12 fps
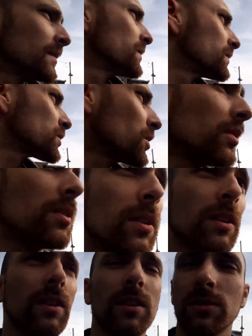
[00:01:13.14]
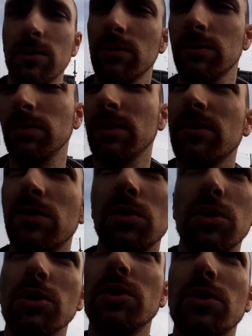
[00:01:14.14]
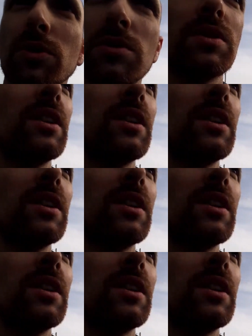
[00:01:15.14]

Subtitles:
So I just want to show you